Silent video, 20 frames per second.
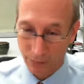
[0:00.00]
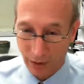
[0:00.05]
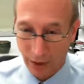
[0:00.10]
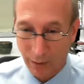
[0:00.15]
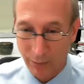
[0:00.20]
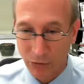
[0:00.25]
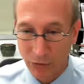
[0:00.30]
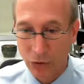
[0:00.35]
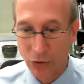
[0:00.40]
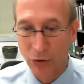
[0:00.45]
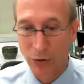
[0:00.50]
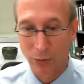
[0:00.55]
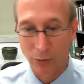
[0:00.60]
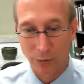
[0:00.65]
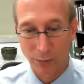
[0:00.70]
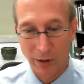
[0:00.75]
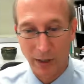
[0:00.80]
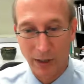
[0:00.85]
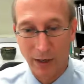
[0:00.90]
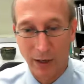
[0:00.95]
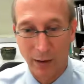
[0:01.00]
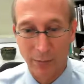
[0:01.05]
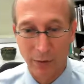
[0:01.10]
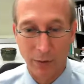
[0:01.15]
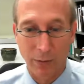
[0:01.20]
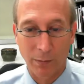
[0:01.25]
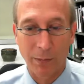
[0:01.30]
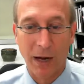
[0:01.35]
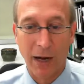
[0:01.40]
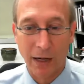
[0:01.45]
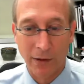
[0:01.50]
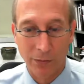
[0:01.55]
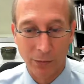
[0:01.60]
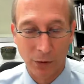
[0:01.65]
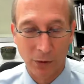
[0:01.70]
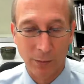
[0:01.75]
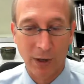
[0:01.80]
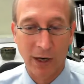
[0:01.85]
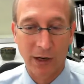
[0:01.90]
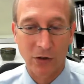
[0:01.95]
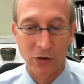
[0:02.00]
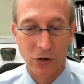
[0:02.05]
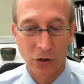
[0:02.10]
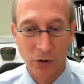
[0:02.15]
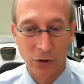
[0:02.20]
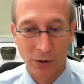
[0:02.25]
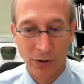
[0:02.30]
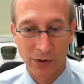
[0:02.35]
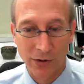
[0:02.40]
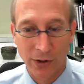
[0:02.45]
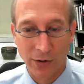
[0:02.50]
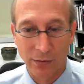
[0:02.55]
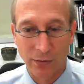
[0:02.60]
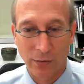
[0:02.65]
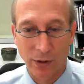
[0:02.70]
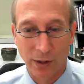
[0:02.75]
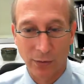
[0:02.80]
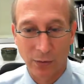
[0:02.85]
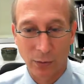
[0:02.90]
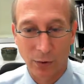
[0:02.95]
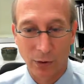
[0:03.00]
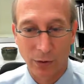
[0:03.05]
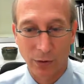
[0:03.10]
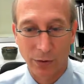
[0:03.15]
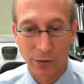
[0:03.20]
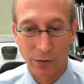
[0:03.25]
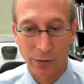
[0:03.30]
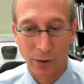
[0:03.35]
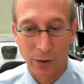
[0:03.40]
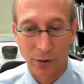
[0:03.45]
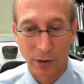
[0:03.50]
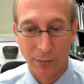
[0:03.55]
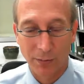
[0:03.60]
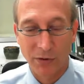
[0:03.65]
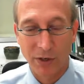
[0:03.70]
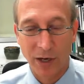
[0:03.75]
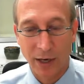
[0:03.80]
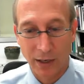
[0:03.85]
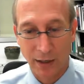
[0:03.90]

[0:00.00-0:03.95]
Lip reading: I'm sure it will become paid for by insurance and worth obtaining.